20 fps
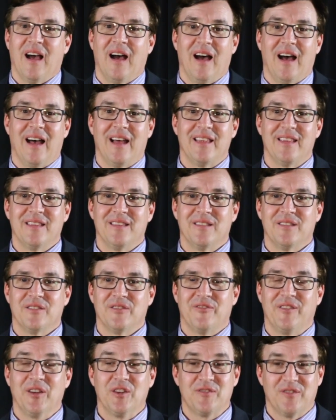
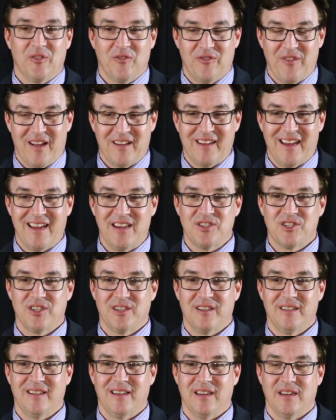The Phoenix Film
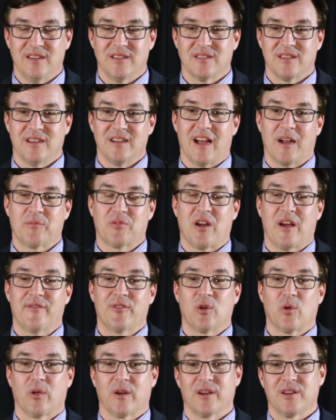Foundation is the
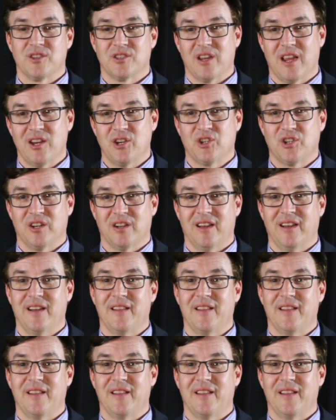nonprofit organization,